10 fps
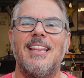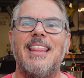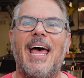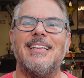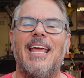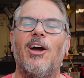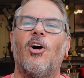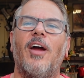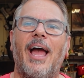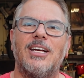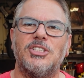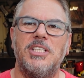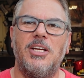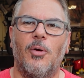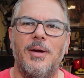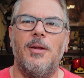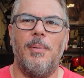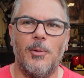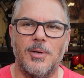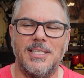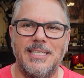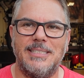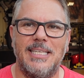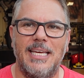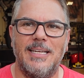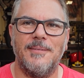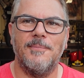that they are actually going to be releasing